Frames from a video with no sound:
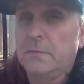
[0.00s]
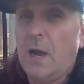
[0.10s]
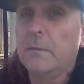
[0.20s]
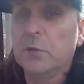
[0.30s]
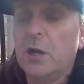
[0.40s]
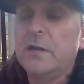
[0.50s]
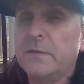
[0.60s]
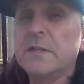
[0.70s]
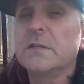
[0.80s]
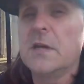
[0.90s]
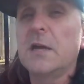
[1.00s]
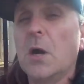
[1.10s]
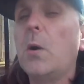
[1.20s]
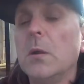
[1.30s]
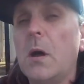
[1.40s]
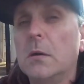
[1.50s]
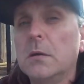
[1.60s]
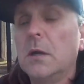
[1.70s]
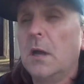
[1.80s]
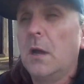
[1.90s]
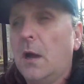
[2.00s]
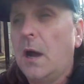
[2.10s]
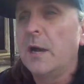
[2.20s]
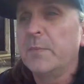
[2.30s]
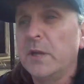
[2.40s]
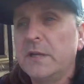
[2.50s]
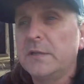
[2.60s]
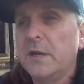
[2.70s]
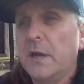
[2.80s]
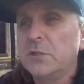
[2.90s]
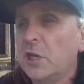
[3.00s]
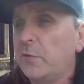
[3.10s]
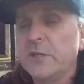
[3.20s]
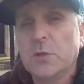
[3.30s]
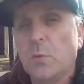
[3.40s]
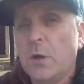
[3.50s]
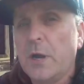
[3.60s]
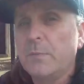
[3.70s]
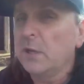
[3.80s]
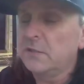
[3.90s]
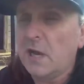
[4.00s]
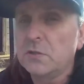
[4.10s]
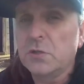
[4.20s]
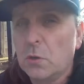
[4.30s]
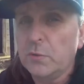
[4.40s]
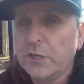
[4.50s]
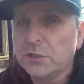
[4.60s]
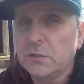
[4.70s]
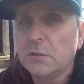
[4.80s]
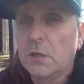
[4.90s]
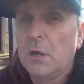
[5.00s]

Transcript: I'm learning this as I go along. I played Generation 1, I played Kanto region